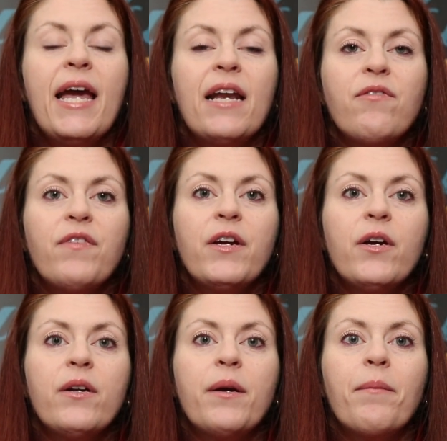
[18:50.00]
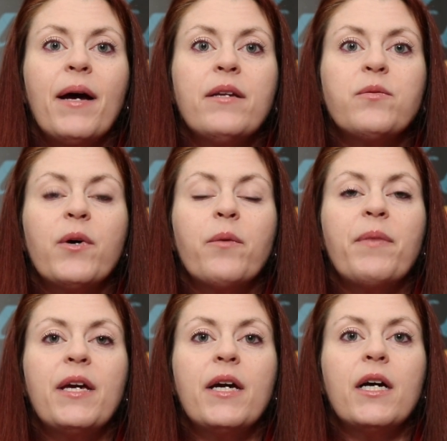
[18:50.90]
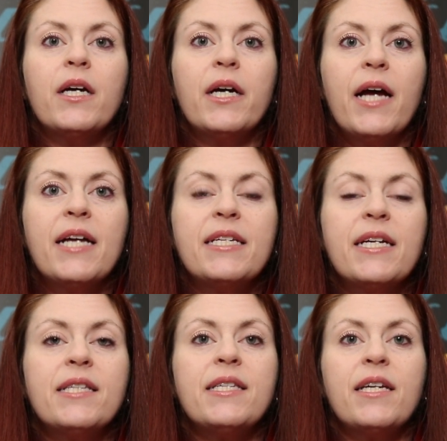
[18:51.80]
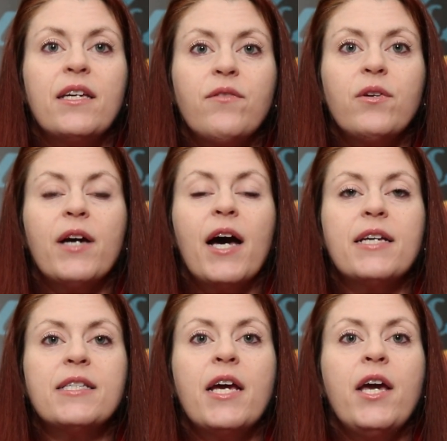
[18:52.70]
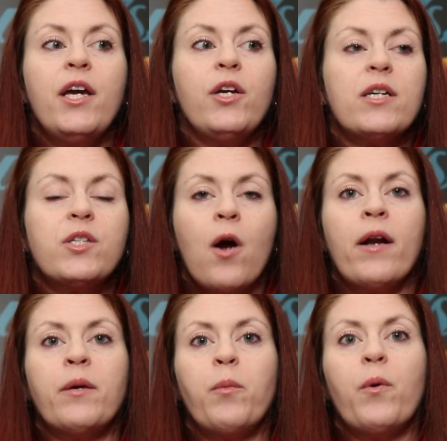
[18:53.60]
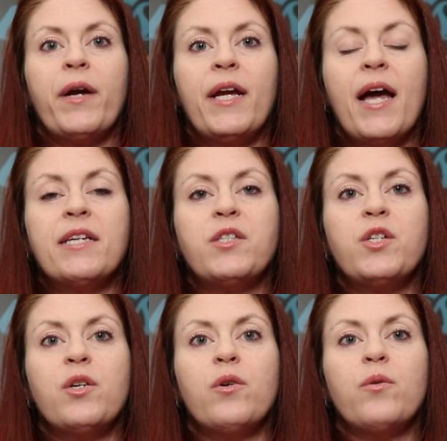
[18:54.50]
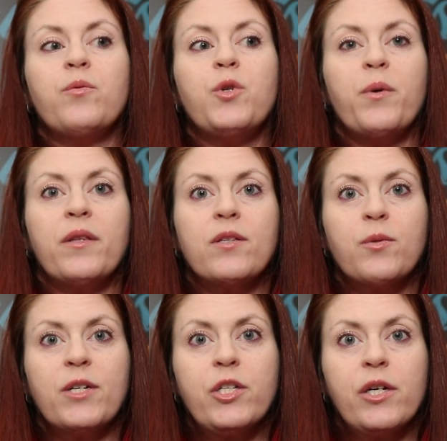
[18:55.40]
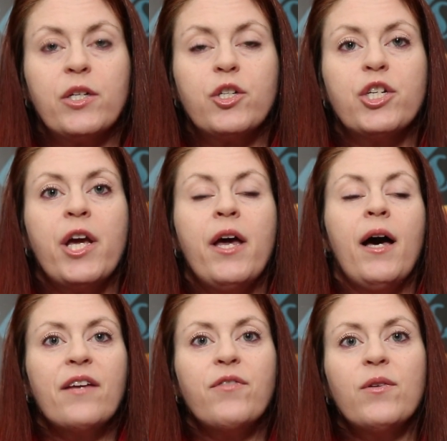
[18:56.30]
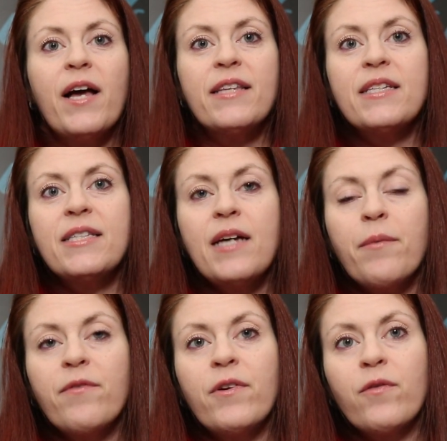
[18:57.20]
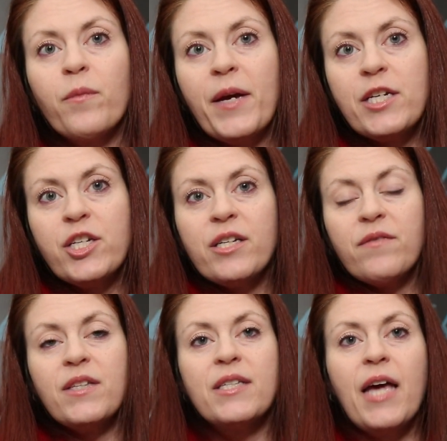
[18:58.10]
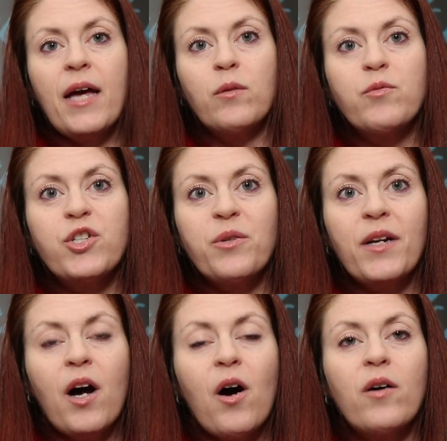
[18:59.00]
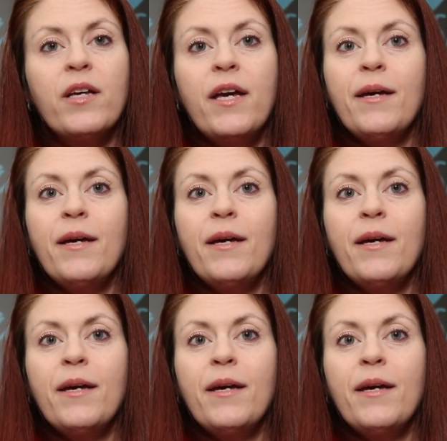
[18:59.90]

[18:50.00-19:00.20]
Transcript: And I figured it might as well be a good idea to give you guys a starting point as to doing this research. If you like this type of information, if this helped you at all,